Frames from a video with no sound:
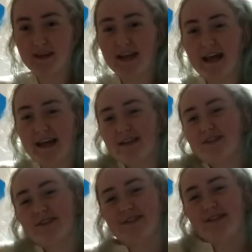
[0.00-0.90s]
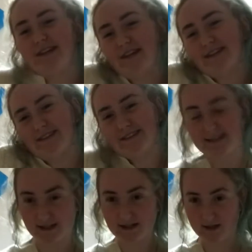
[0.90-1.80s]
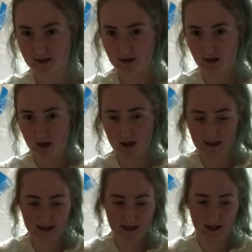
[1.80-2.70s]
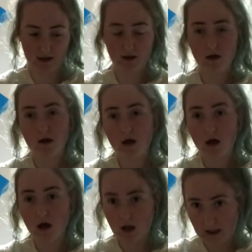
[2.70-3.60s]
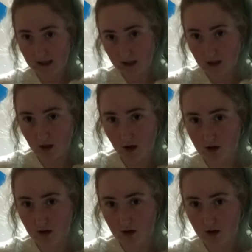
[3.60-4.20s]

It's just cute. I like it. I like it a lot.